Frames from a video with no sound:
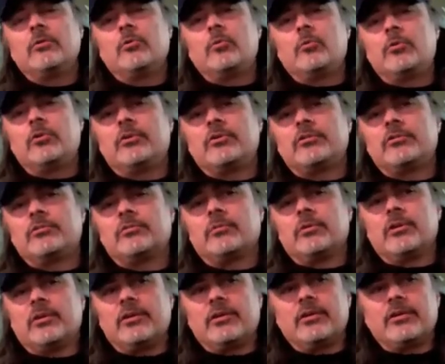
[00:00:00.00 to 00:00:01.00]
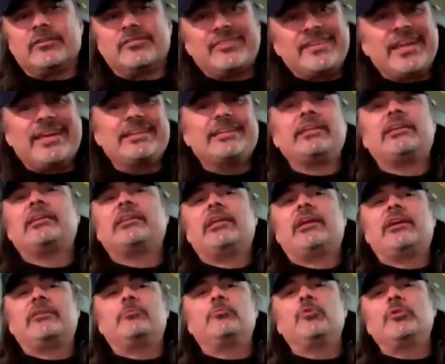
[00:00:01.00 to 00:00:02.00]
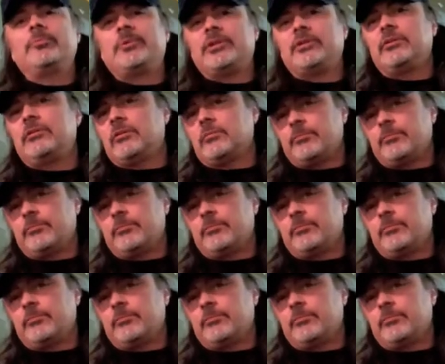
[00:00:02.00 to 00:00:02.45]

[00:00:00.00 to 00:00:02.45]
or uh, scantily-clad woman